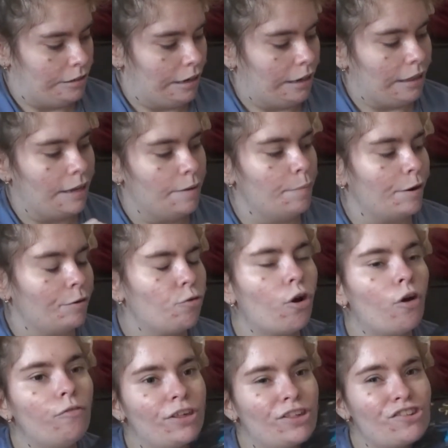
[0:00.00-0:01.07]
Lee
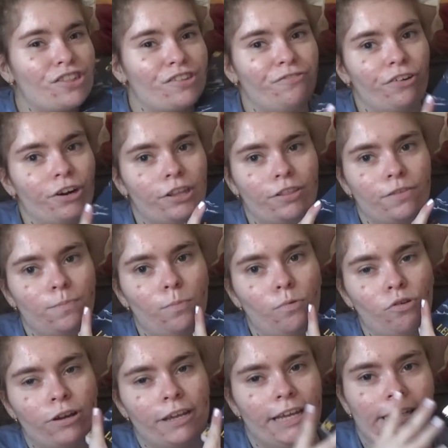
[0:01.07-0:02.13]
Bardugovich's first
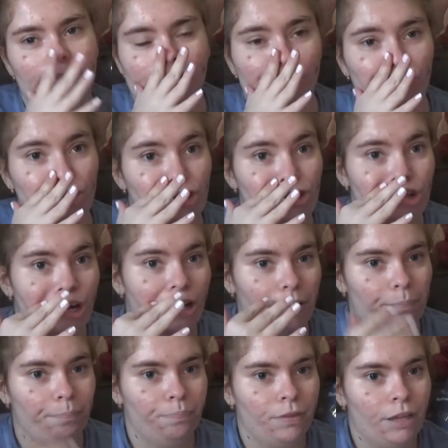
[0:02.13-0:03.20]
book in the Grisha